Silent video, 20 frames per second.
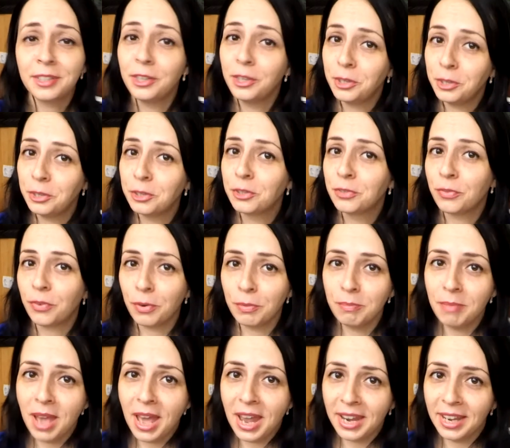you use
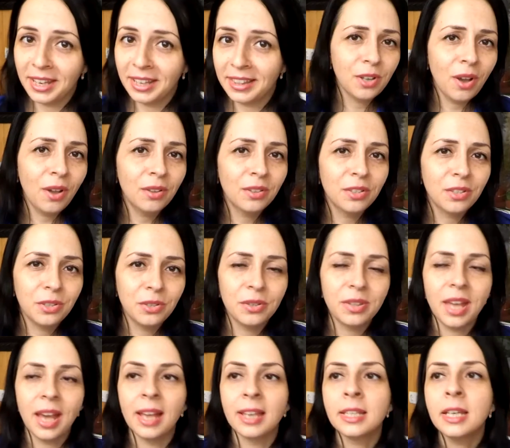formatting. Don't do
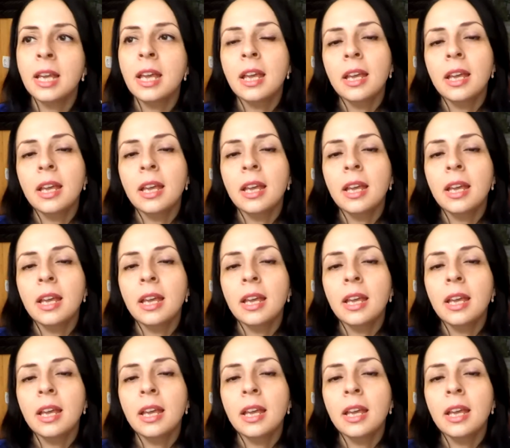that.